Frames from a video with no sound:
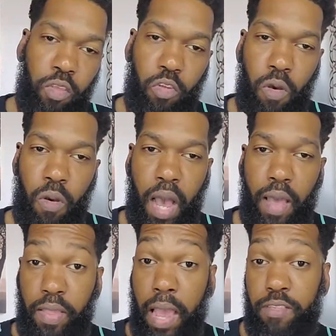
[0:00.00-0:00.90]
So
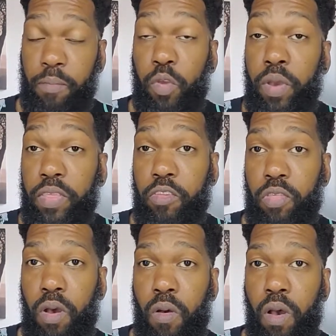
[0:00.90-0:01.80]
as I'm doing this,
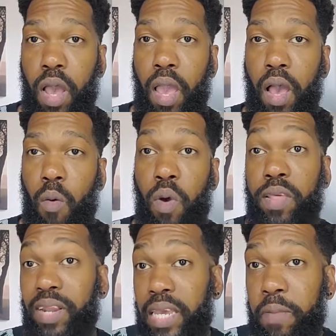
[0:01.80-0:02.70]
though, one of
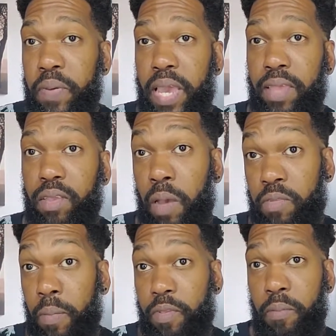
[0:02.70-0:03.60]
the lead PAs comes
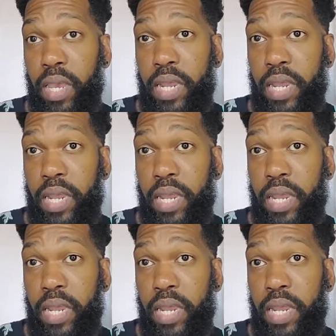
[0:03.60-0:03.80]
up to me.